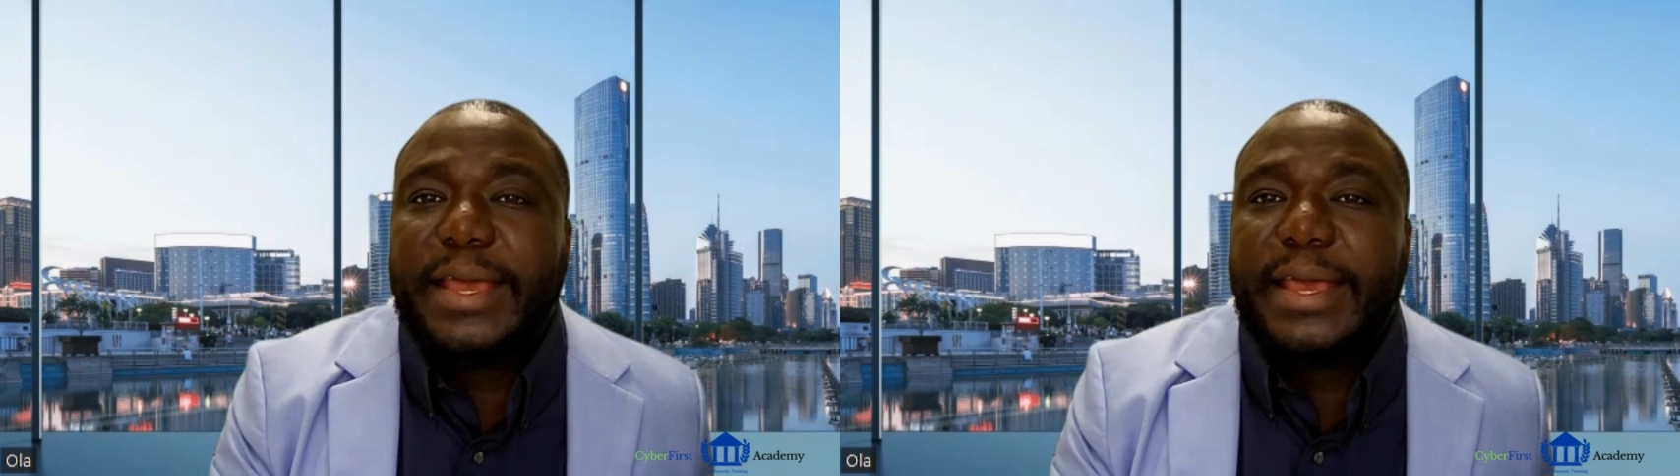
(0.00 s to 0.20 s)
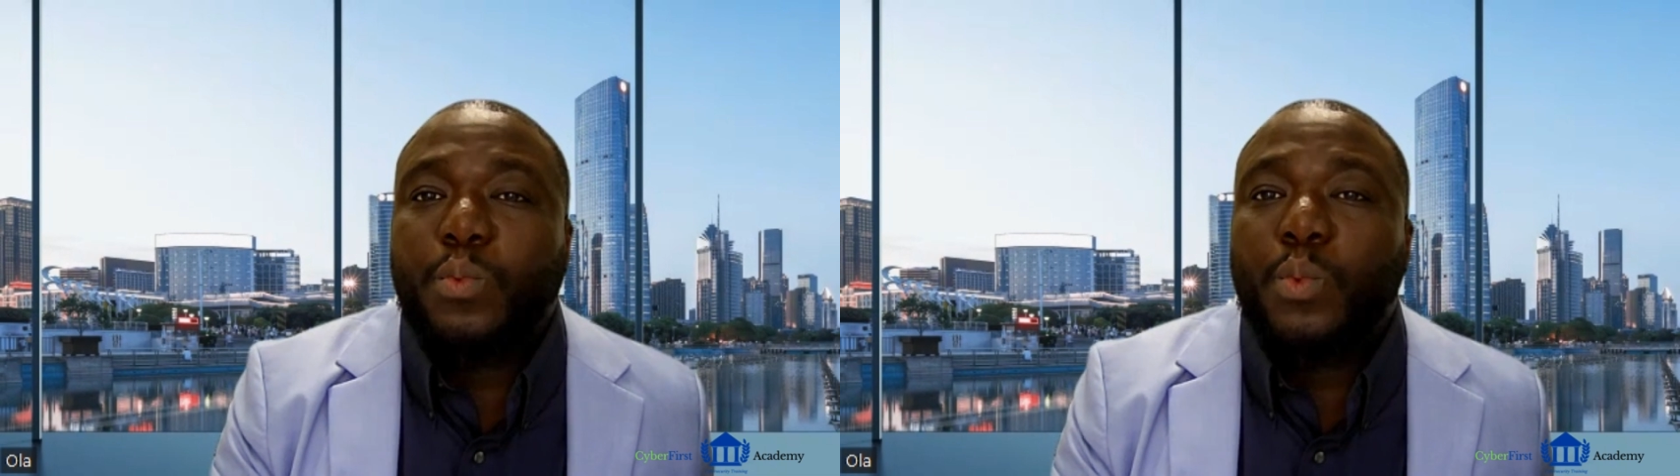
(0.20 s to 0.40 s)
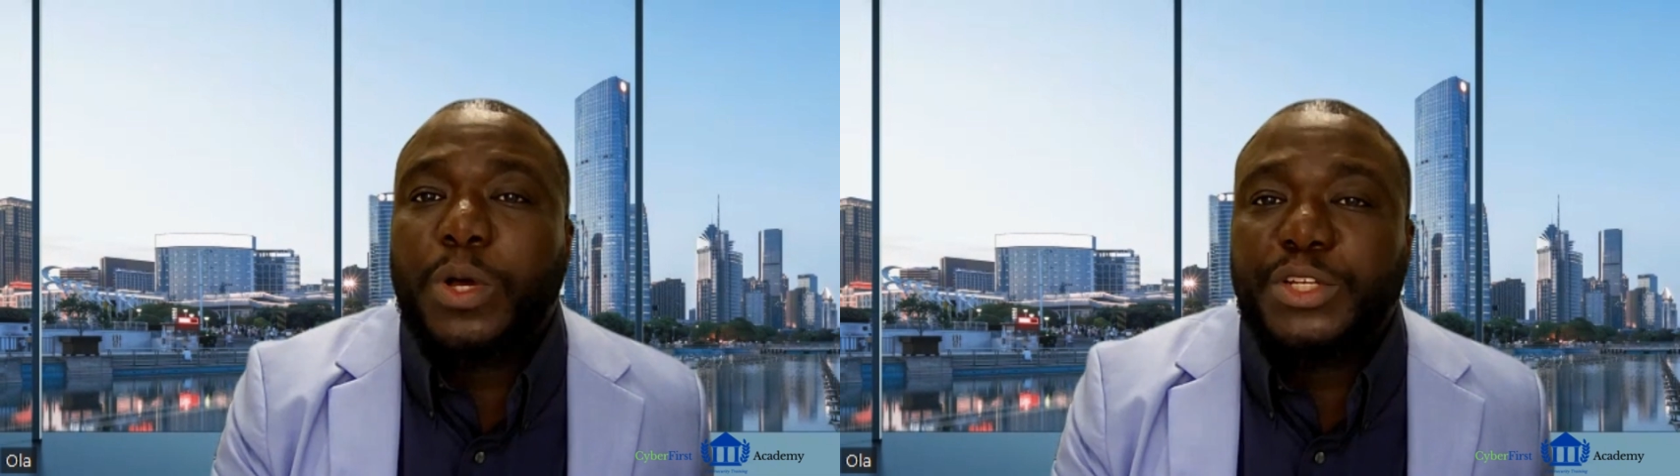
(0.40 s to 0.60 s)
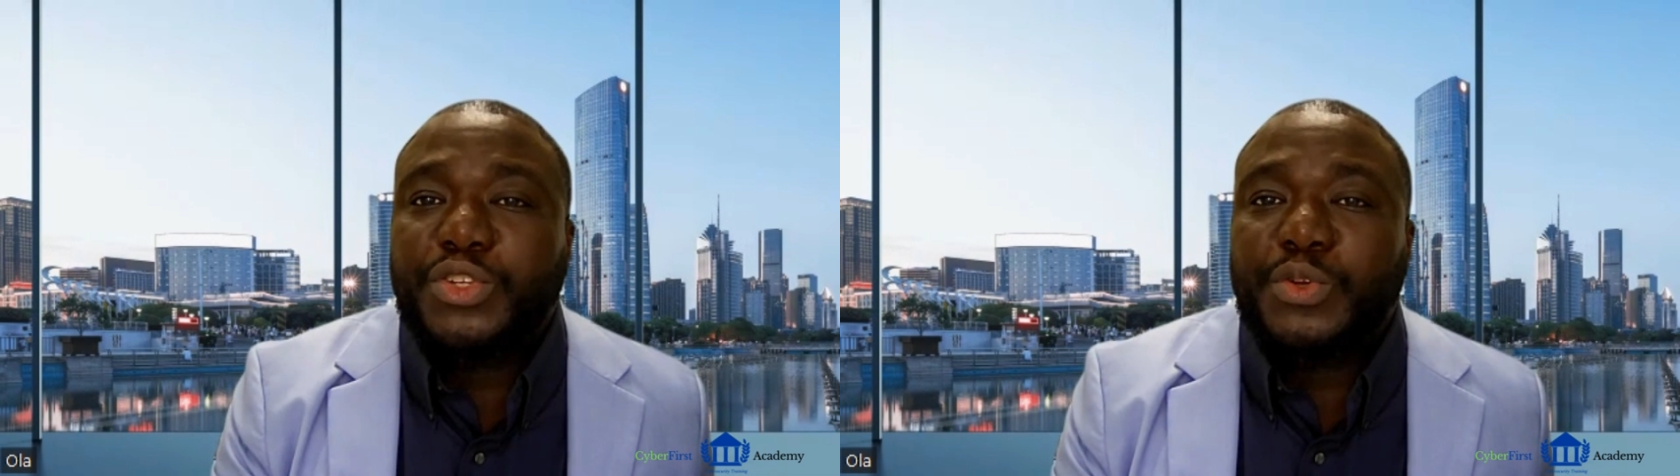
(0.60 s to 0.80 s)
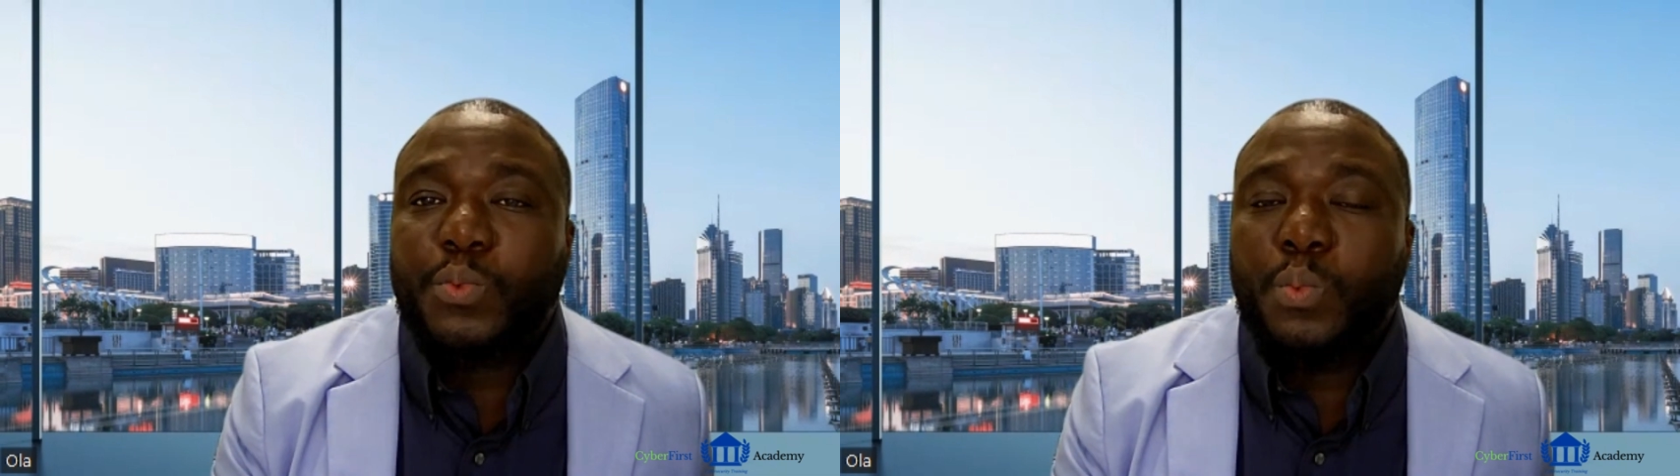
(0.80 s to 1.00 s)
and what
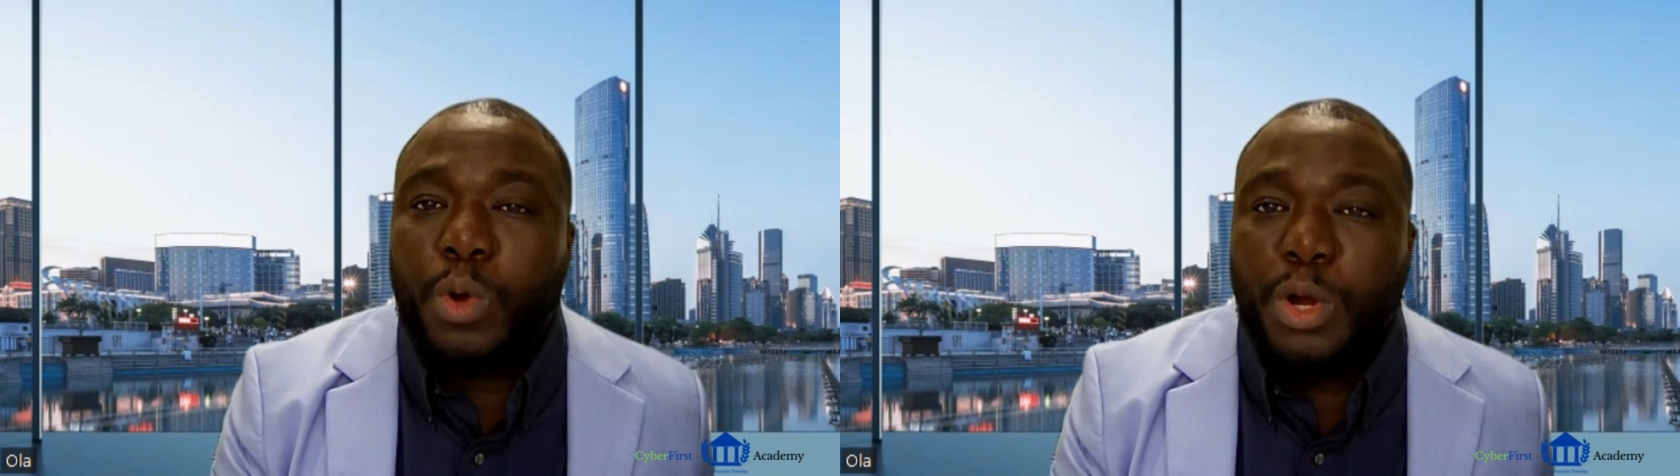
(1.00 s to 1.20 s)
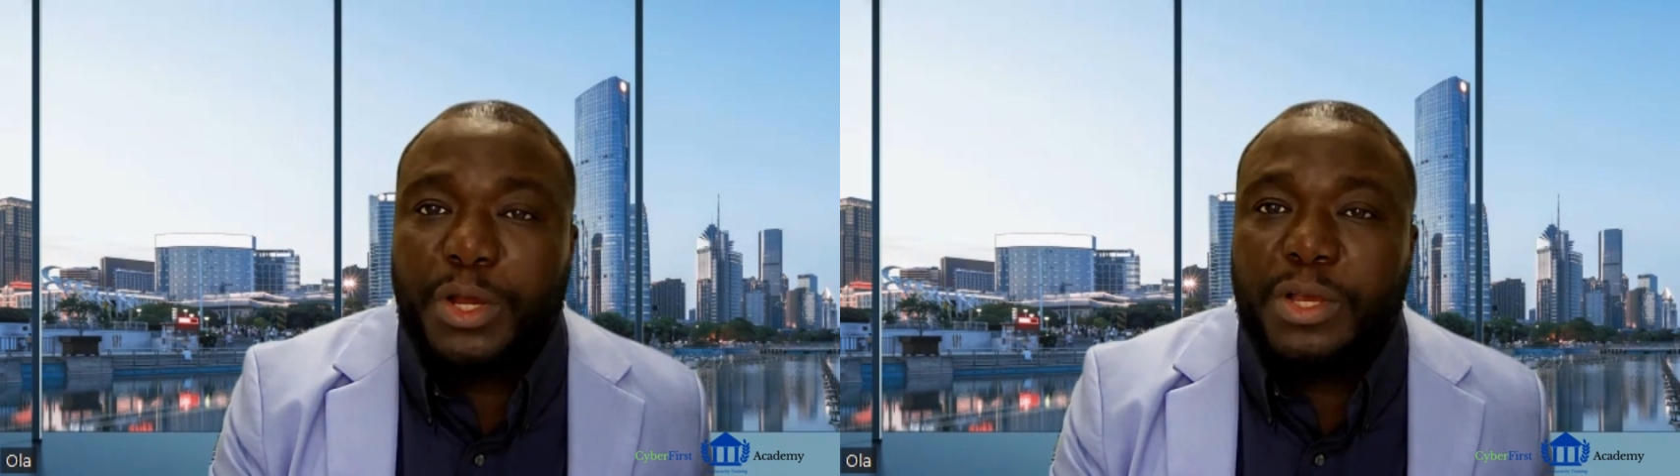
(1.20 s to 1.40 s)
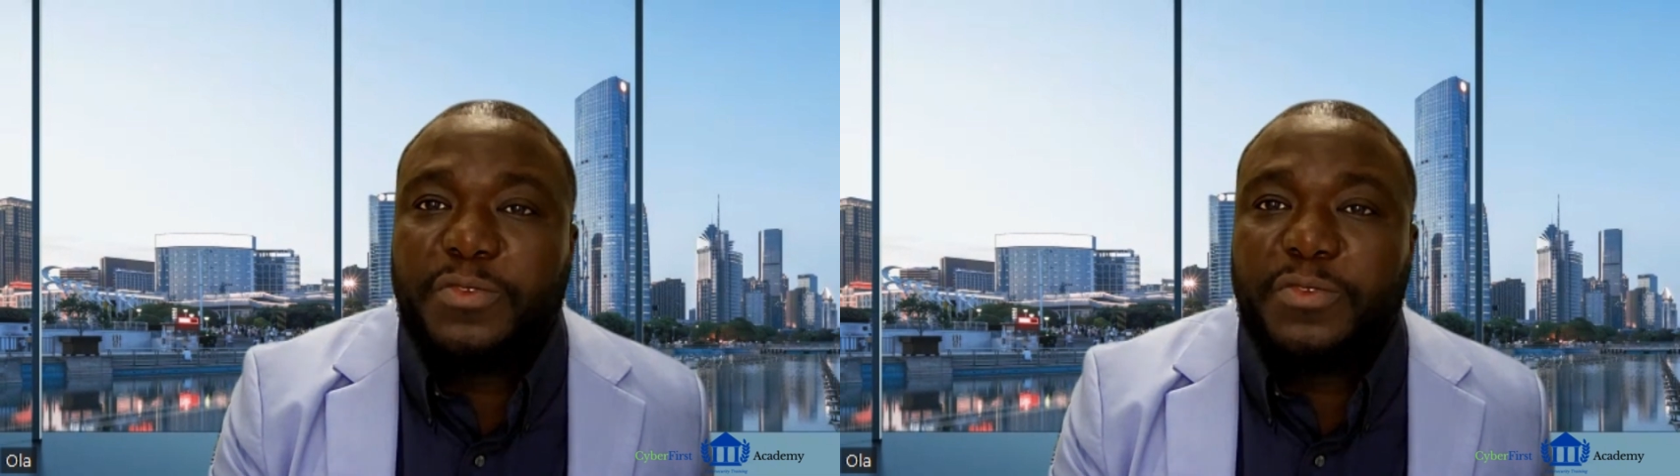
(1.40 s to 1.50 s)
work,